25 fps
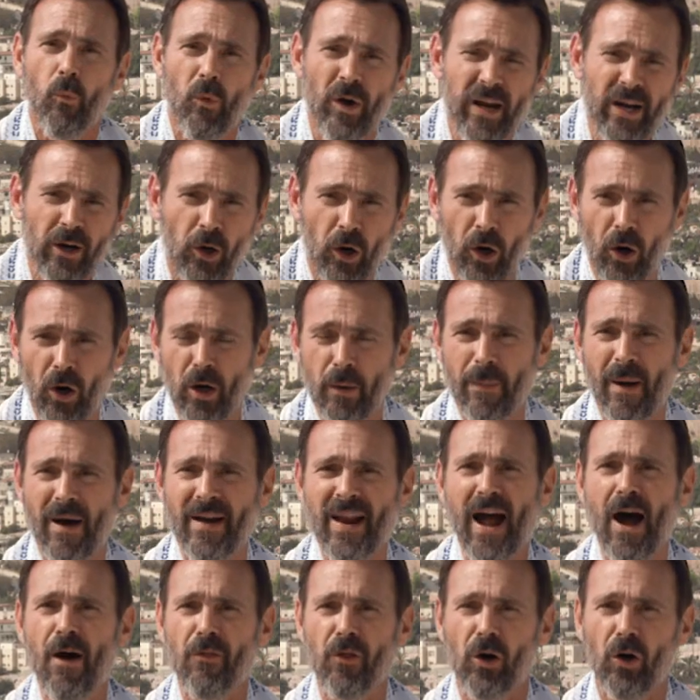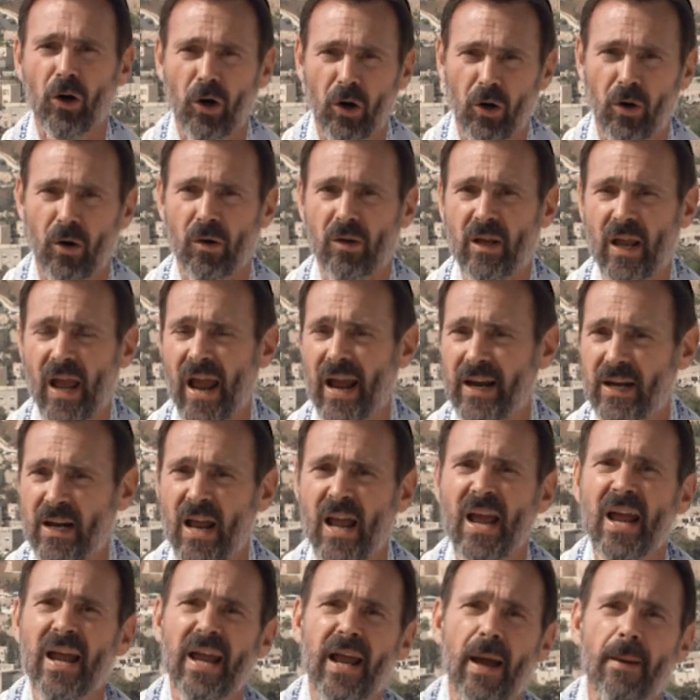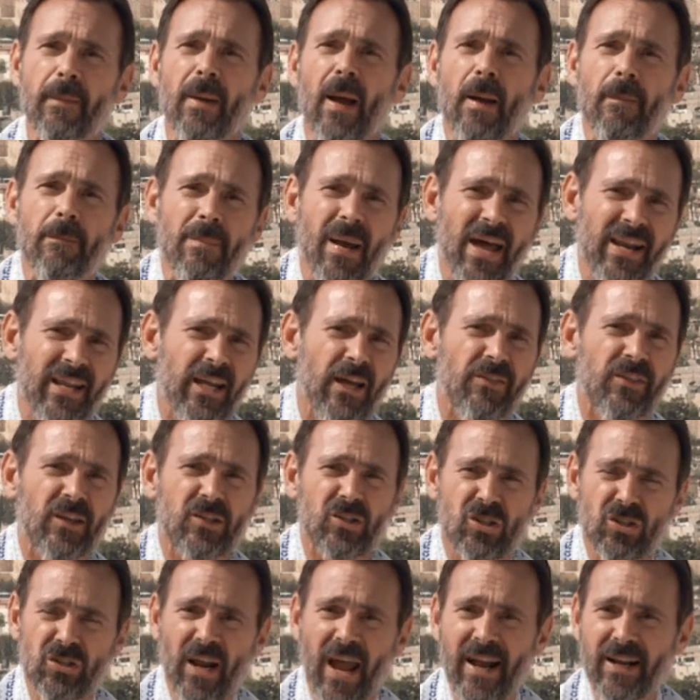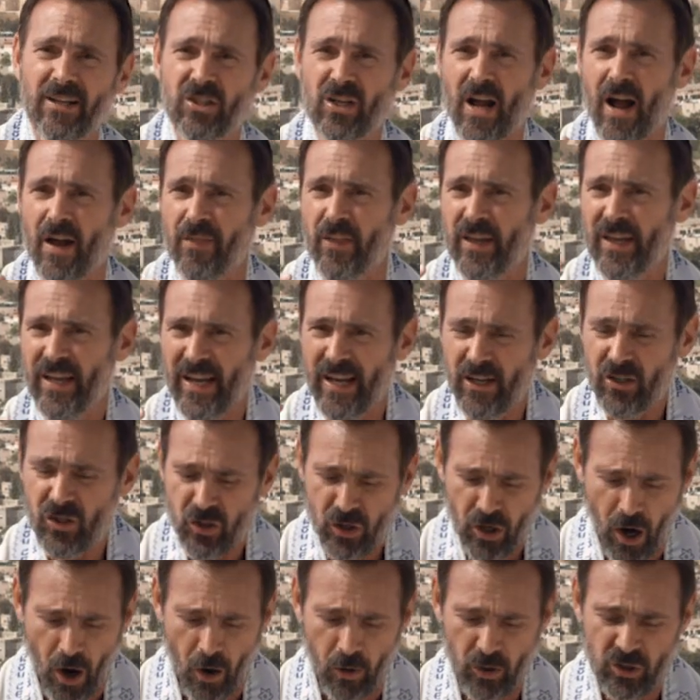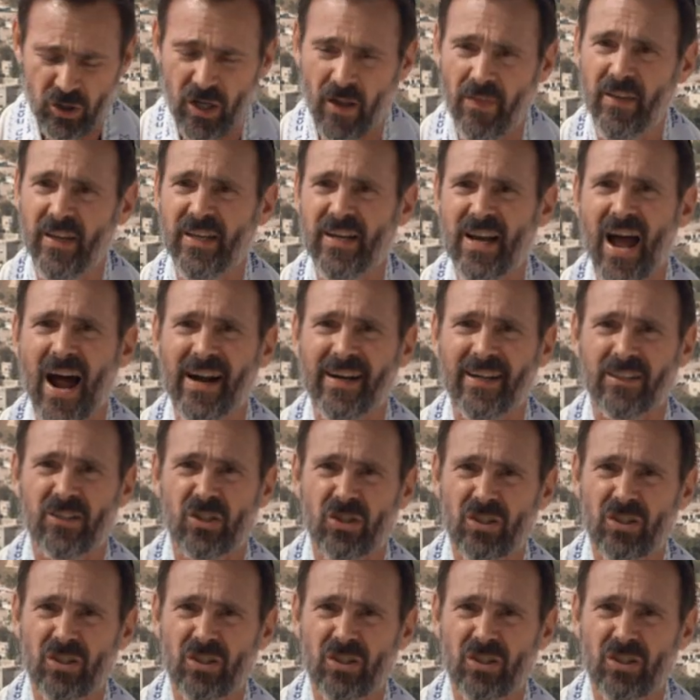we heard about how the hurricane hit many of the states on the East Coast in the United